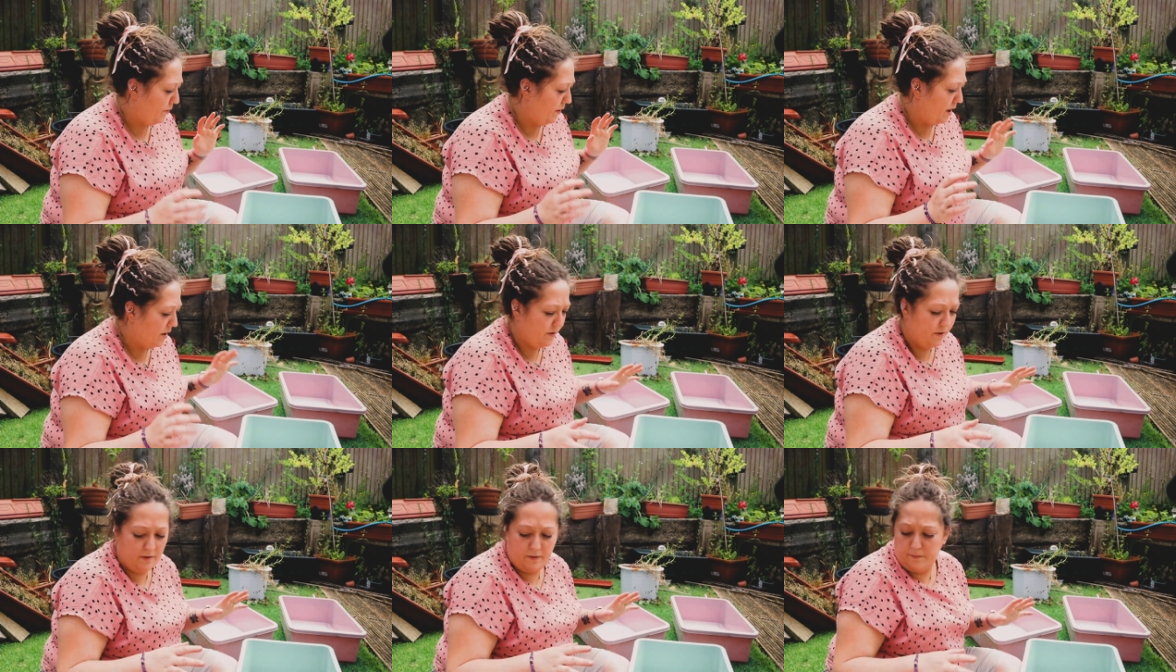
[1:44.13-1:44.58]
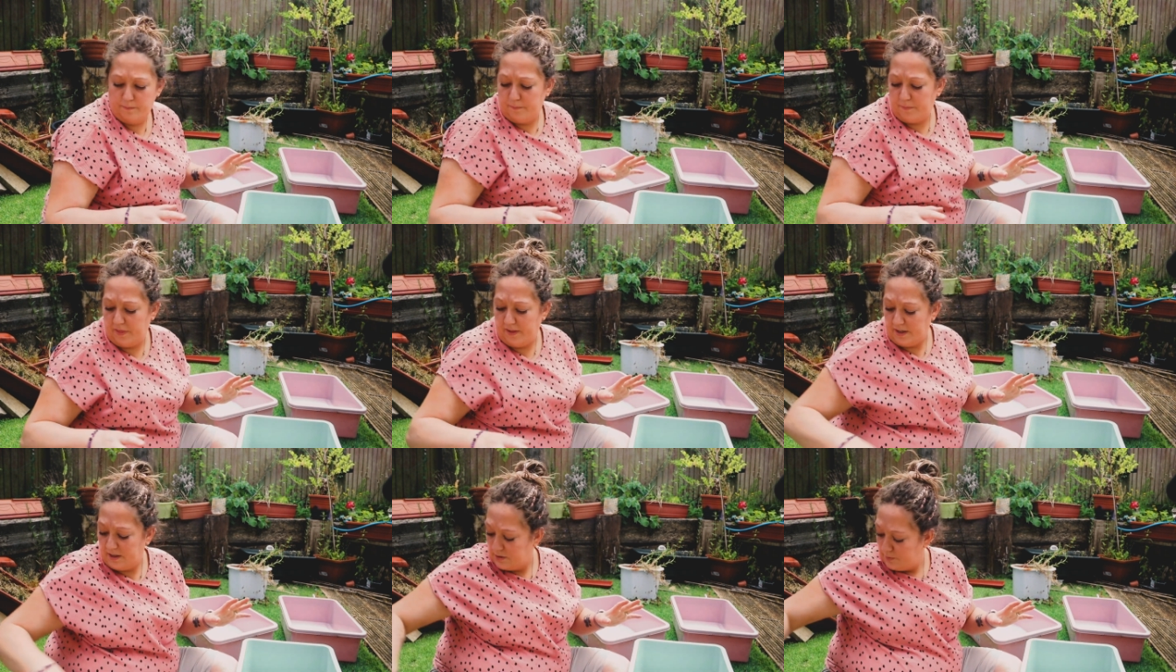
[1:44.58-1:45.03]
other
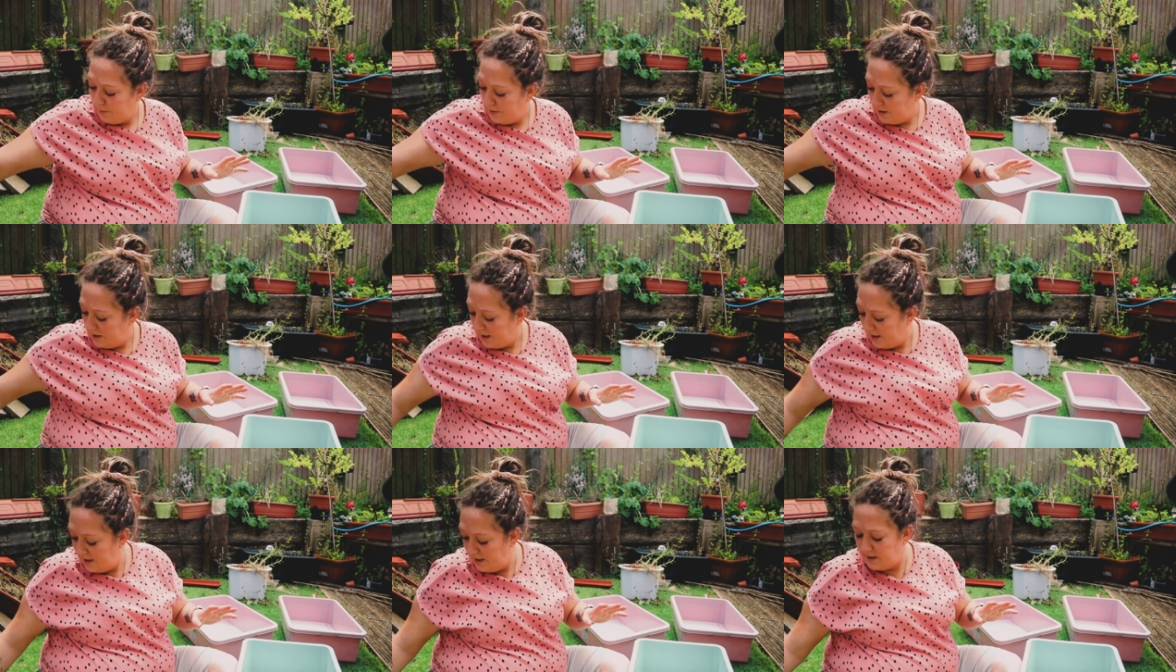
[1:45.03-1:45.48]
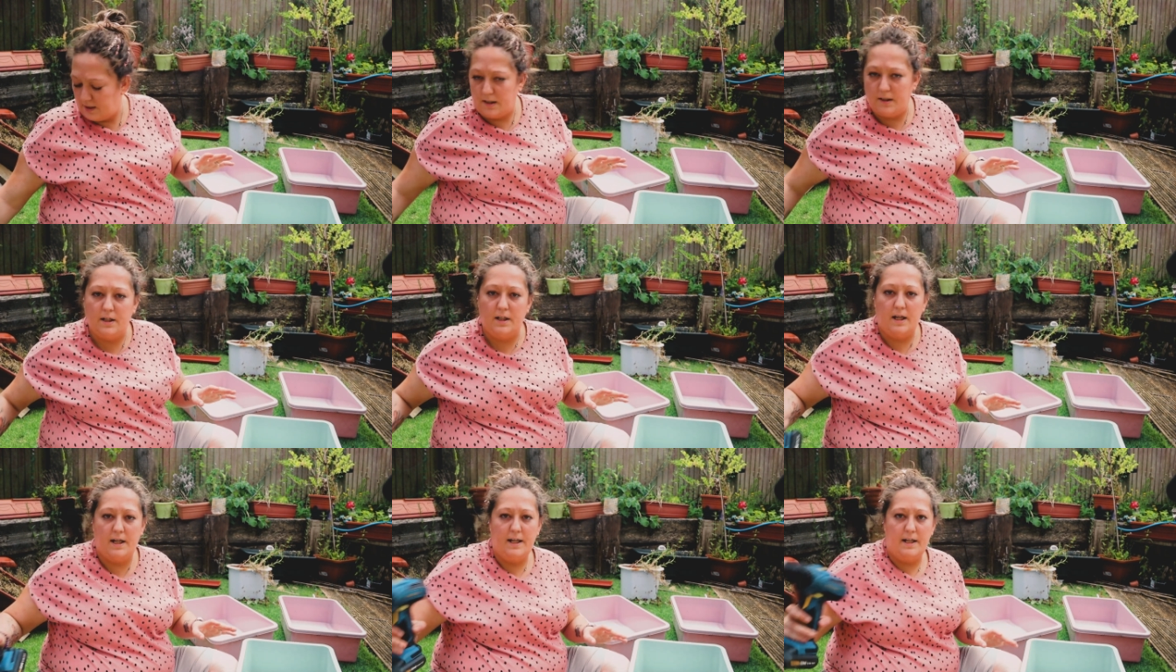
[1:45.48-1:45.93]
things we need,
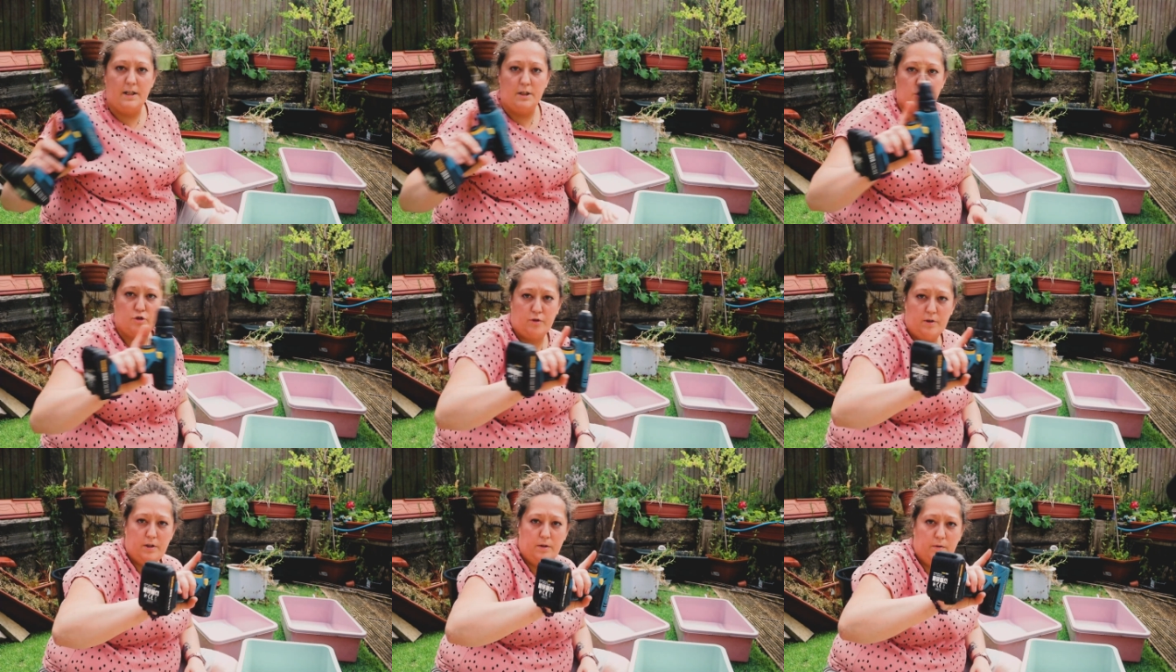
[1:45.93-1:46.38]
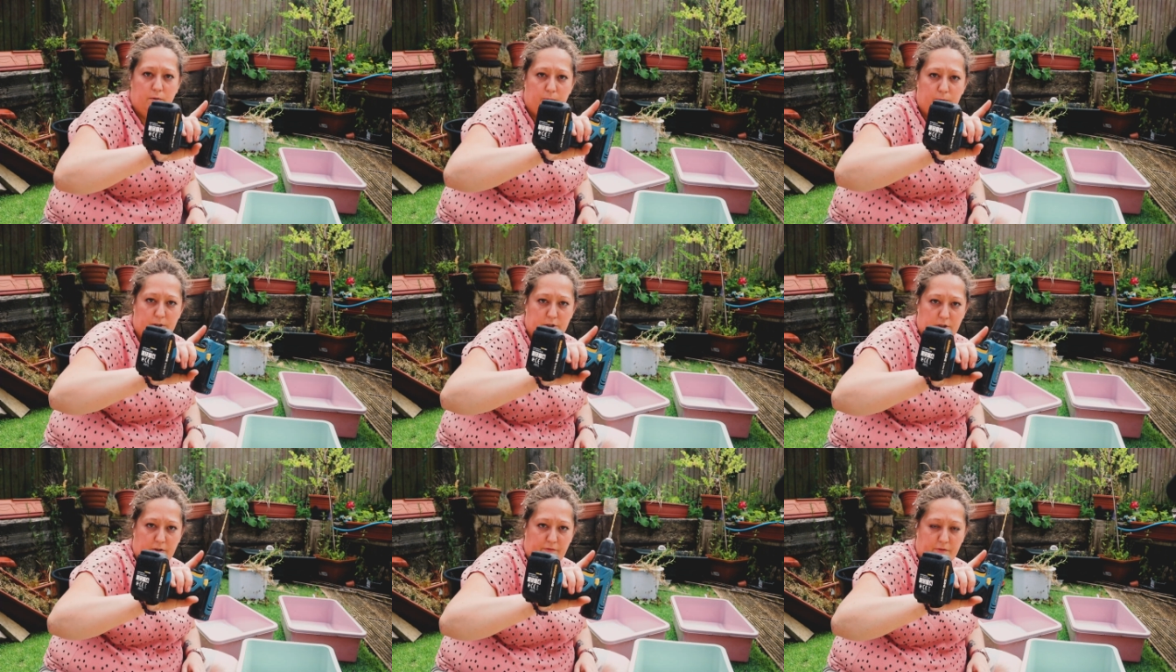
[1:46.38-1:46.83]
I'm going to need a drill,
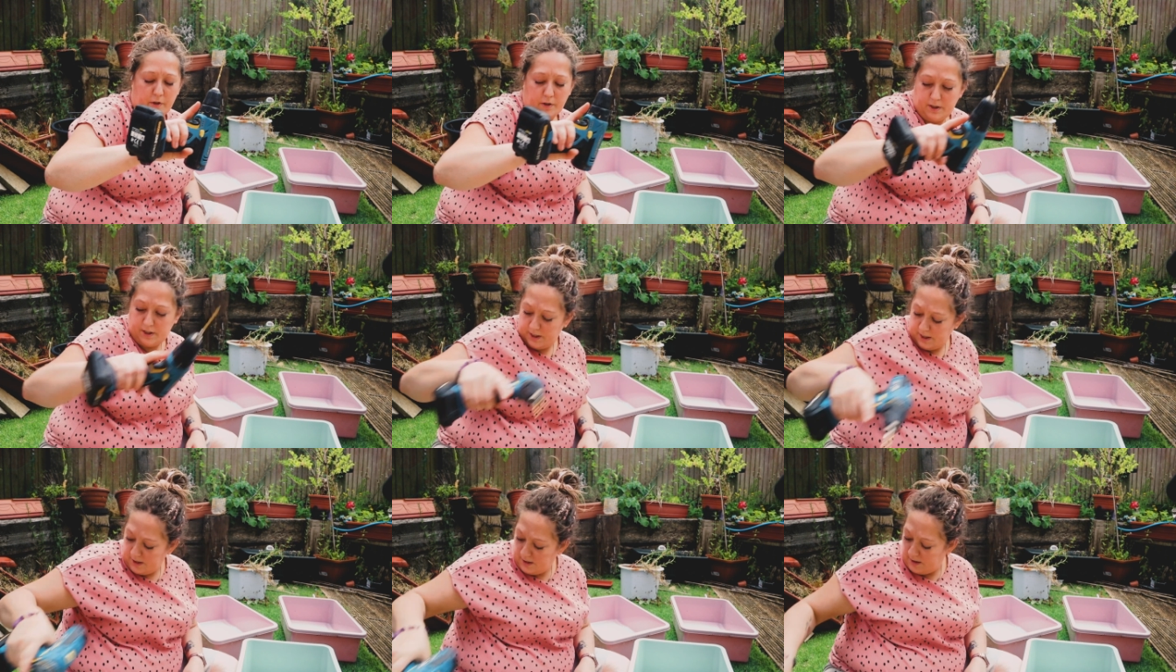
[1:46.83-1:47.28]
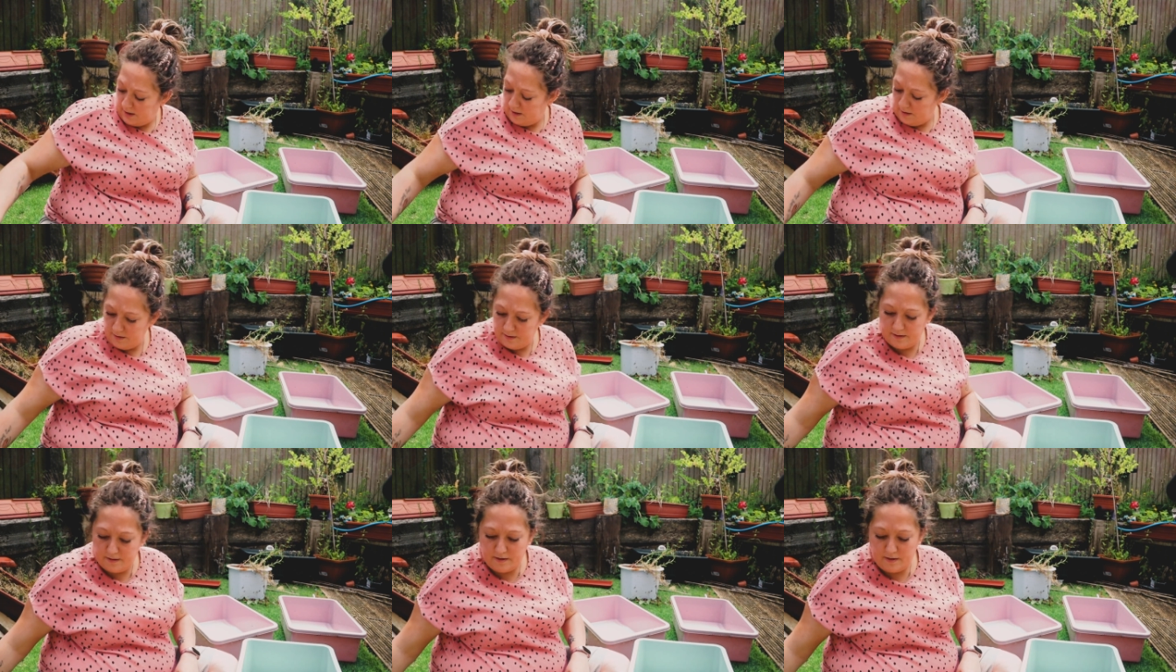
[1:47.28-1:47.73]
which I've got
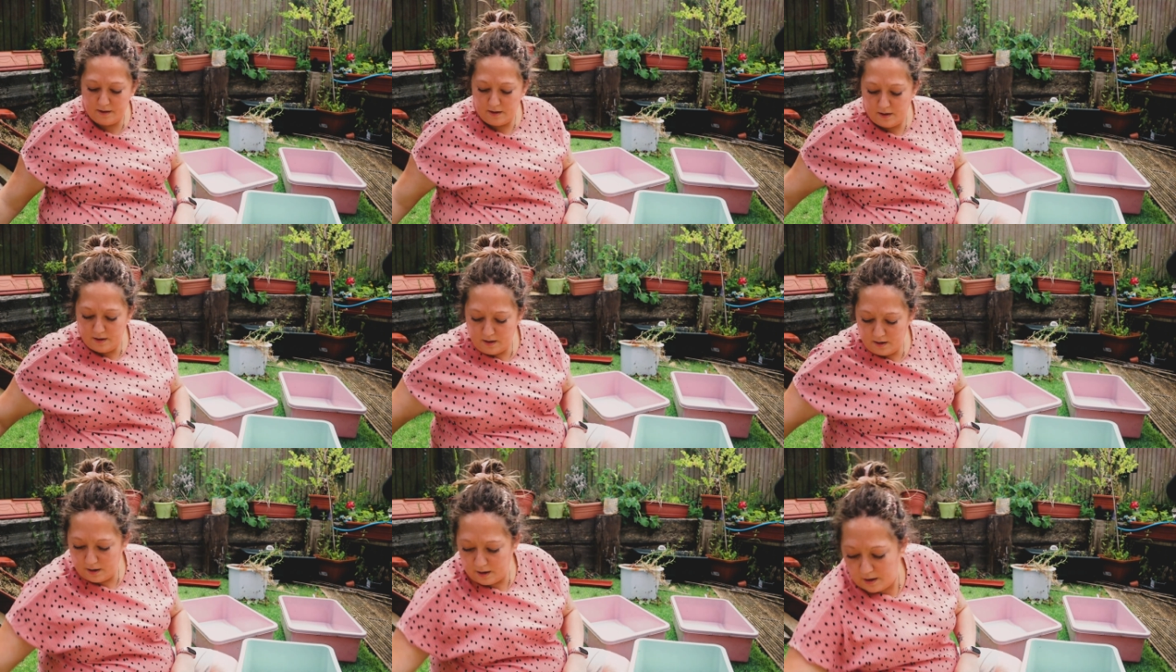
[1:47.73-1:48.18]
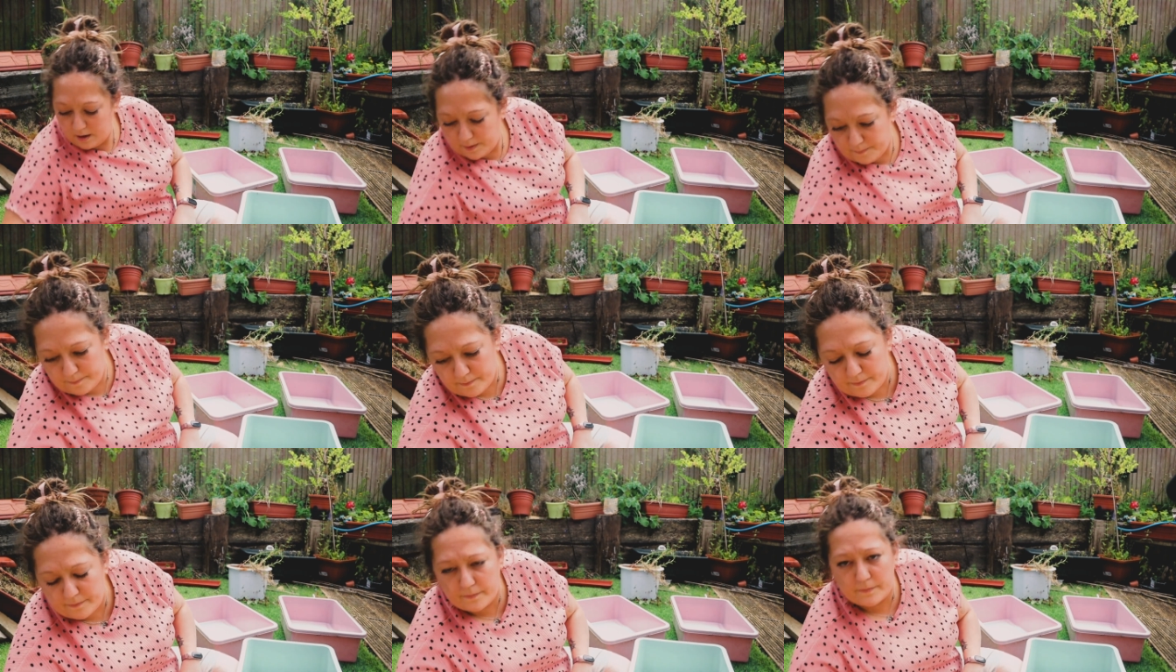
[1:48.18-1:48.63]
here,
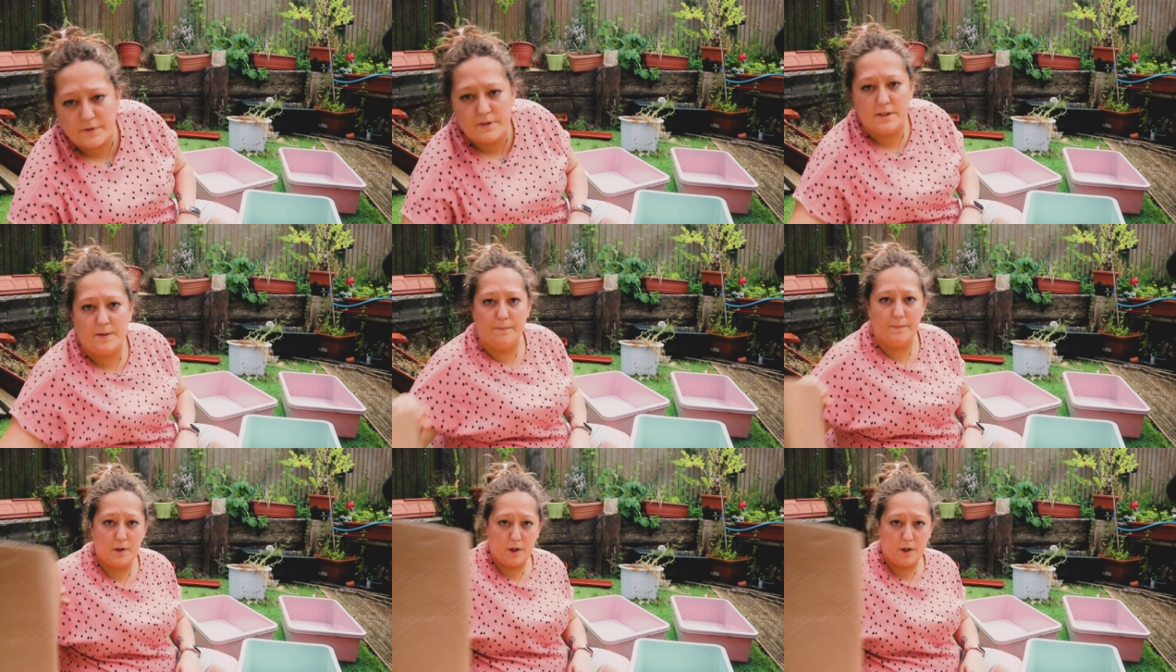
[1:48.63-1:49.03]
um, some